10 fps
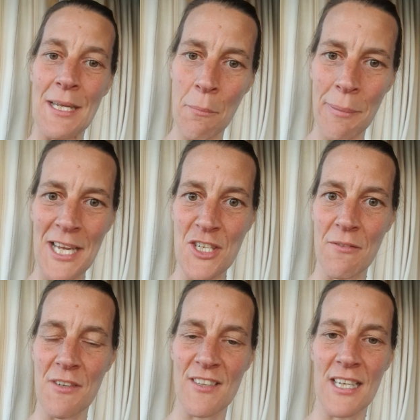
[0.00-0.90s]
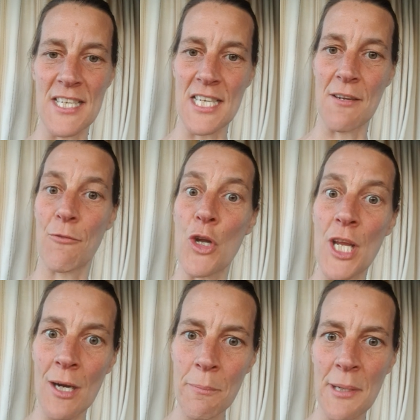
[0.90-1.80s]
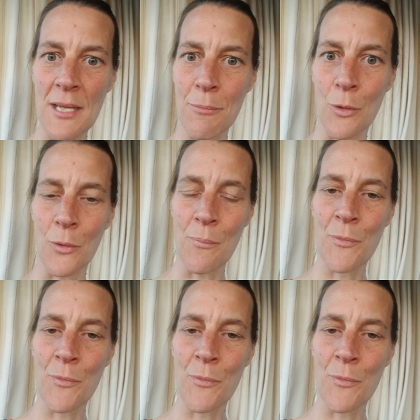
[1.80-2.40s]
inpatient facility for young people